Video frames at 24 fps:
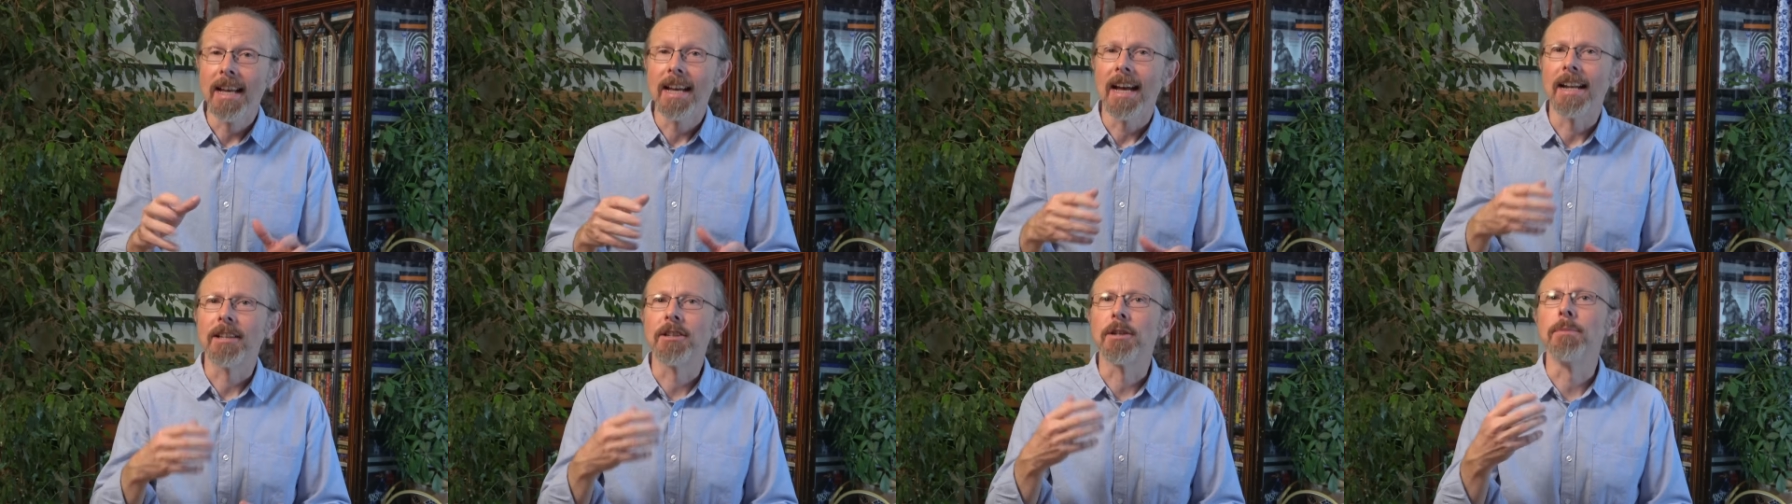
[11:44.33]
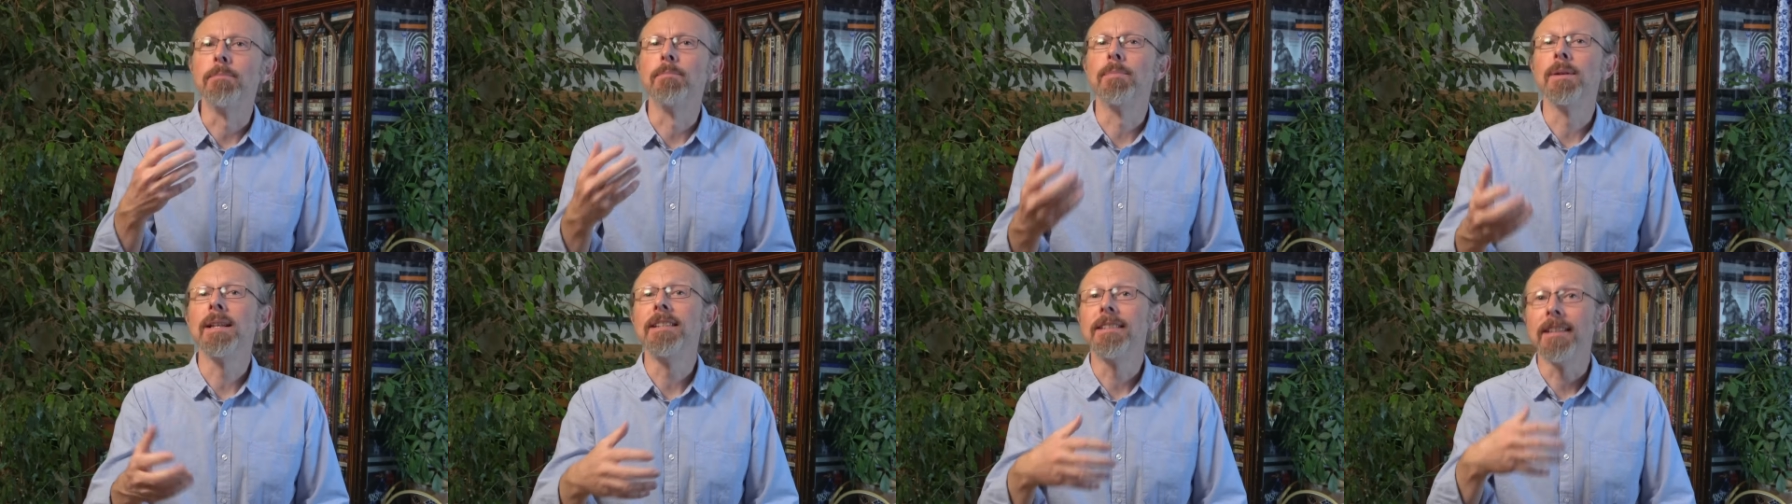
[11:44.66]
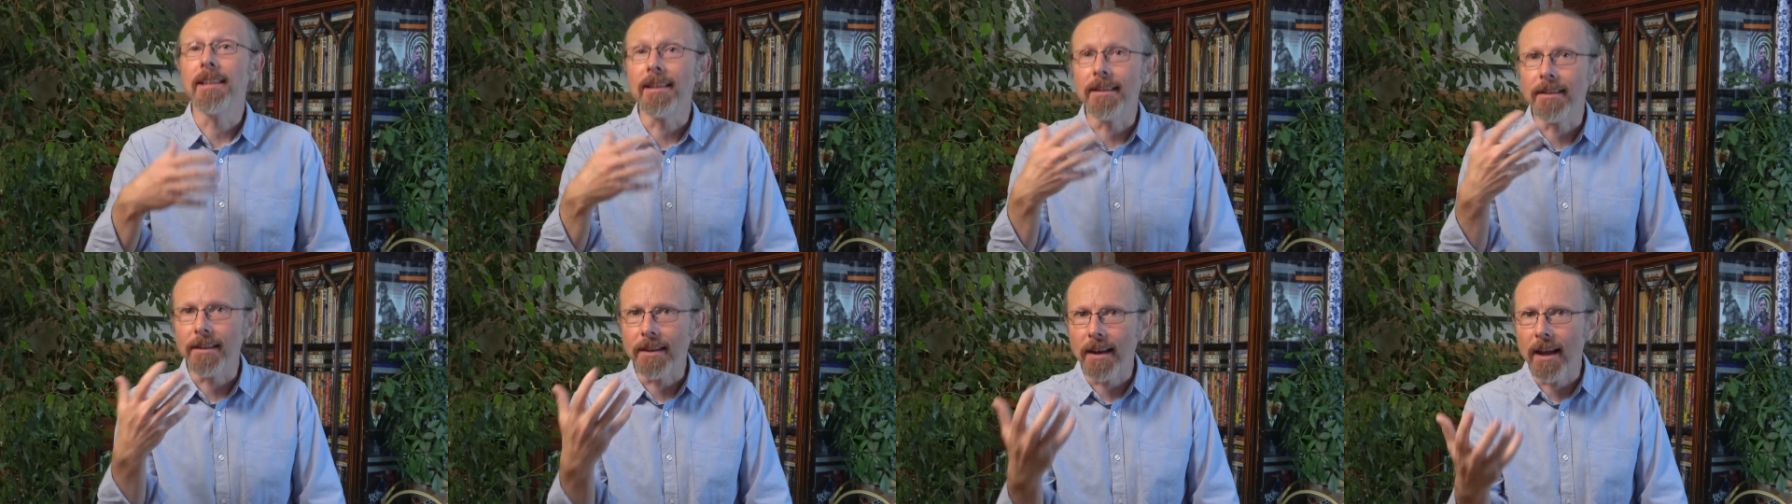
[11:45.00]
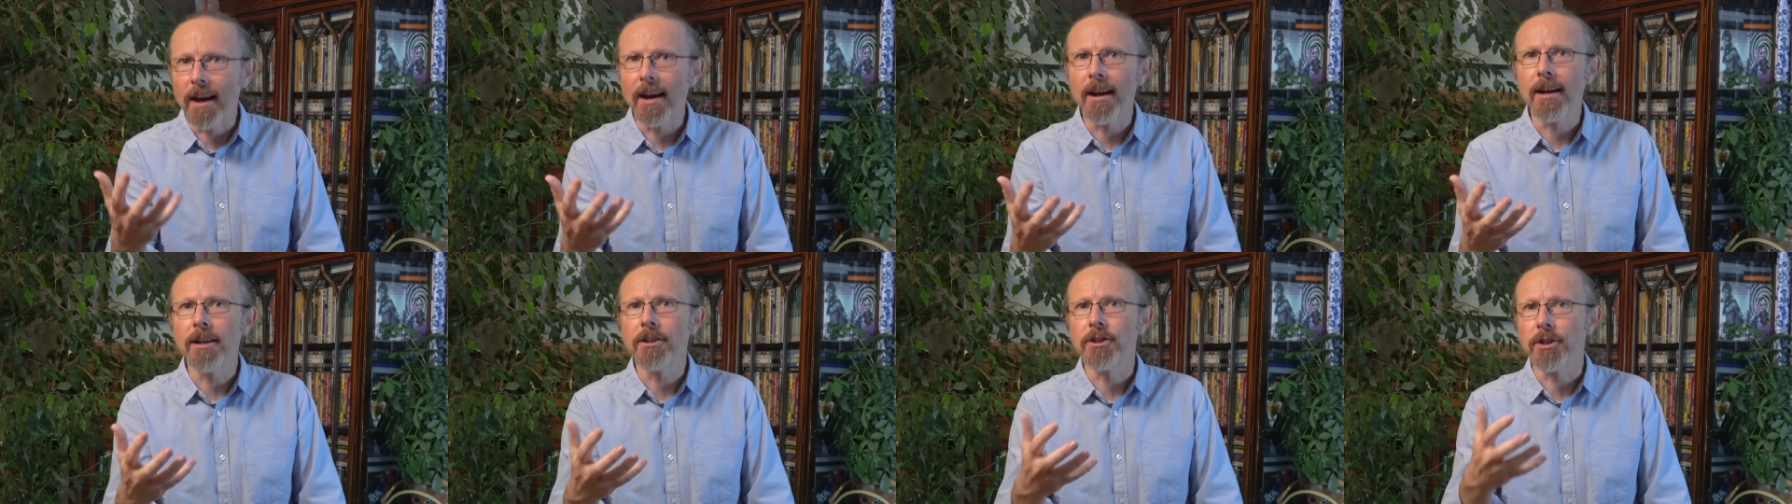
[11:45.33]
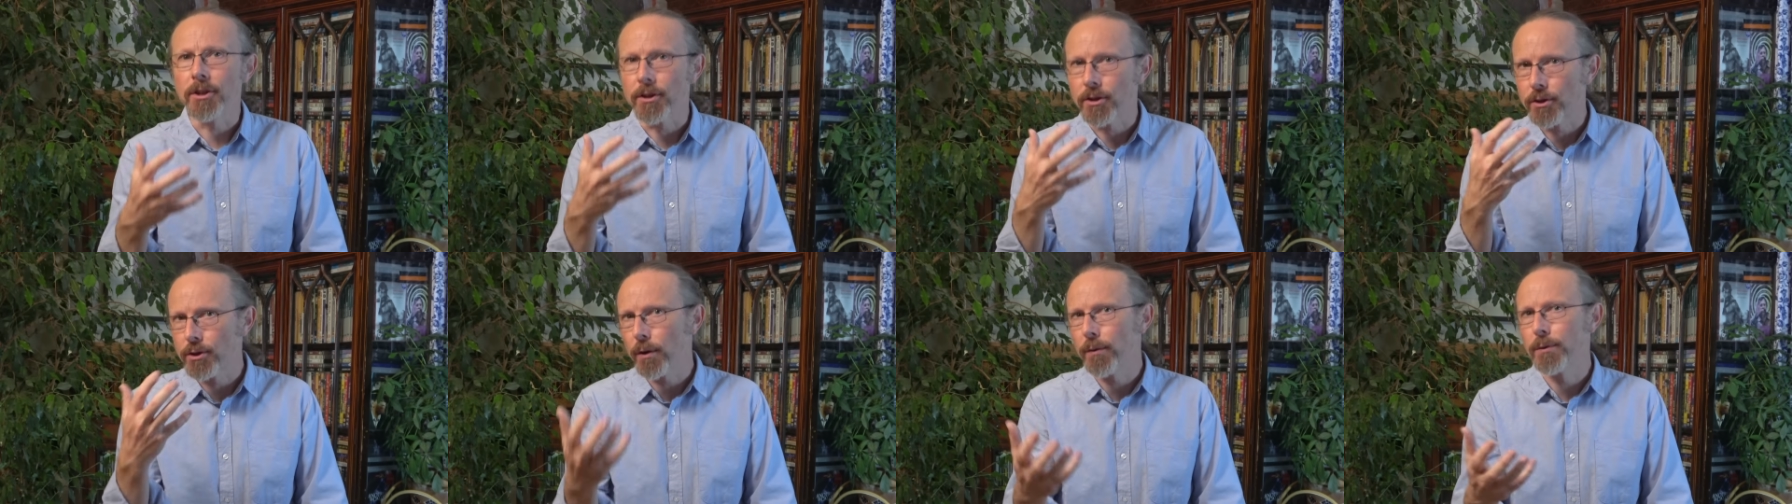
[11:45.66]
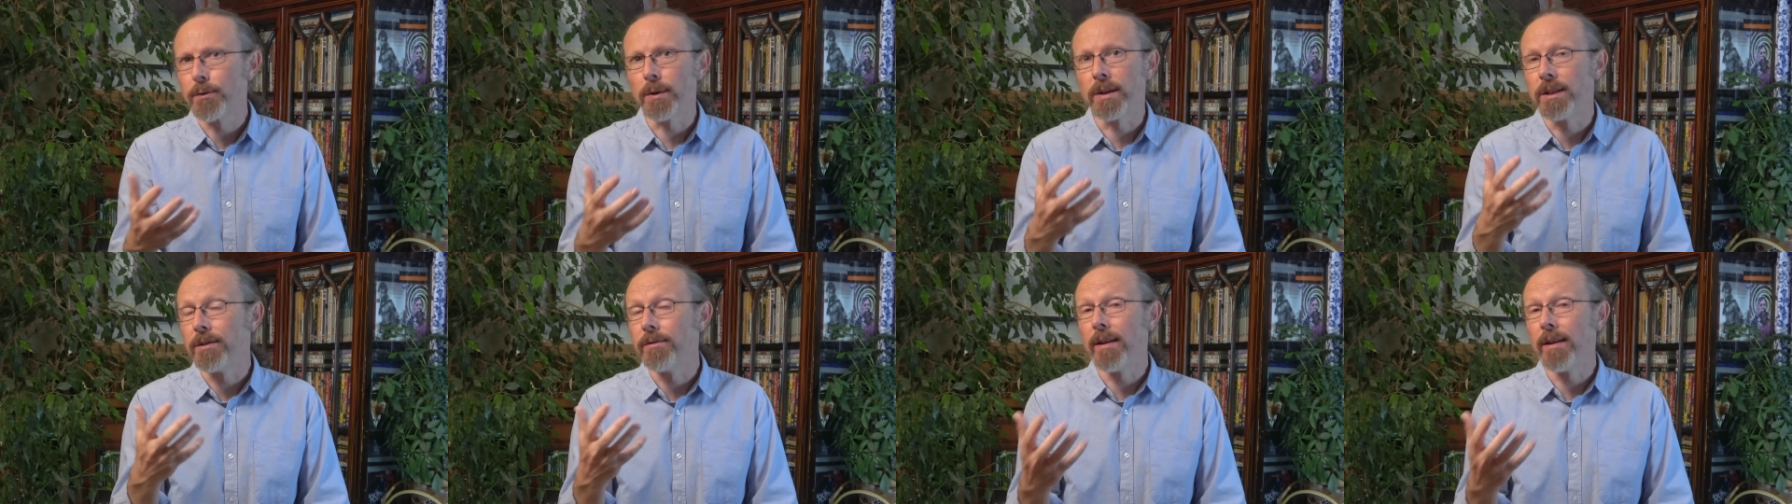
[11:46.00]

at completing larger software